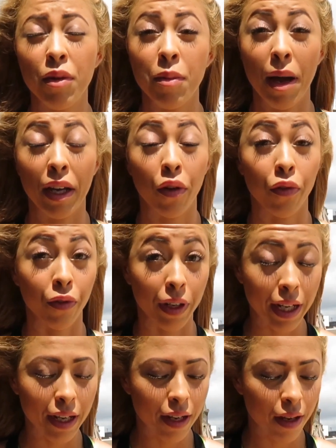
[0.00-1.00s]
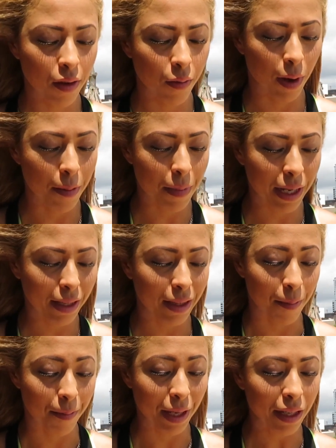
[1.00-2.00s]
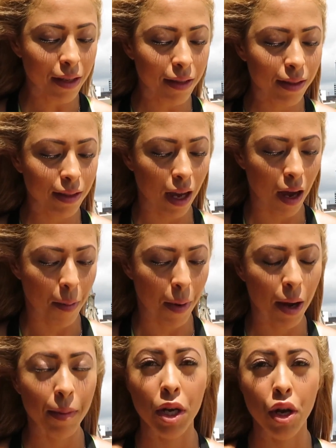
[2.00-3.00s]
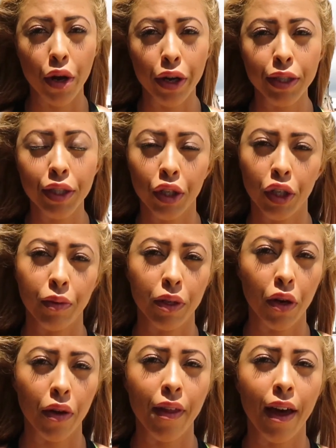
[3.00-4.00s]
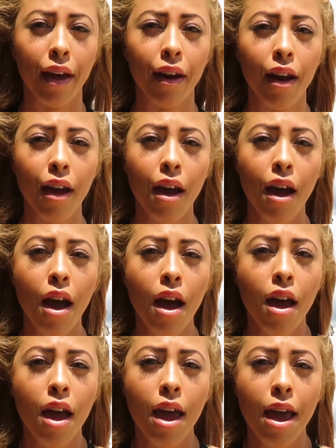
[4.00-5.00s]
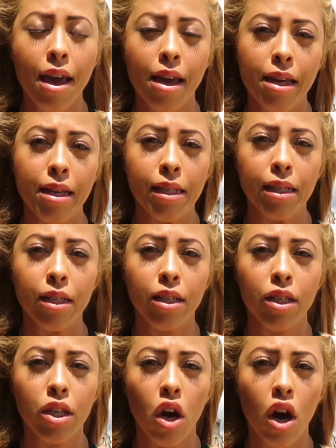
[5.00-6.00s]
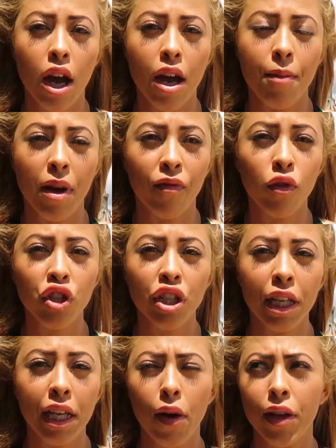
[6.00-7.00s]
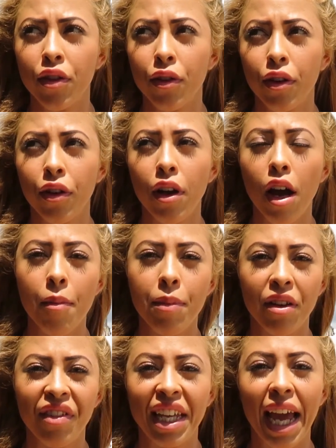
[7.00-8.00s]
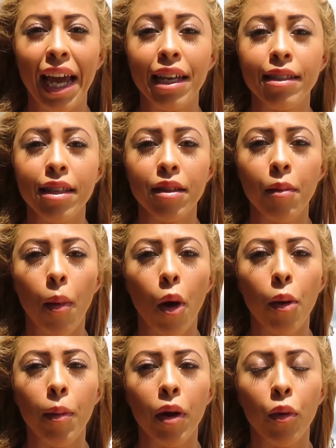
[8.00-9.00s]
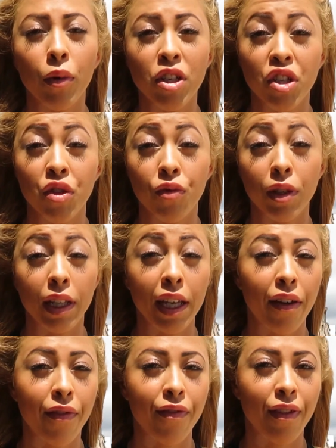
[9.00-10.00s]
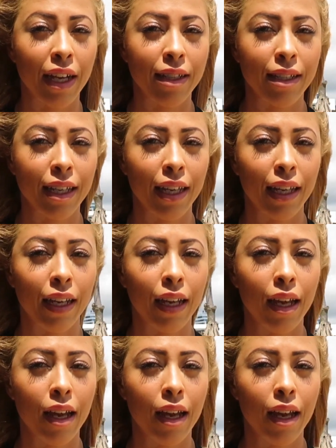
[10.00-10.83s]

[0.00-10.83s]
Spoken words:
with my career, one being the biggest. I'm a nurse, so you would know that, and I'm unfortunately going through a bit of a case at the moment which is really affecting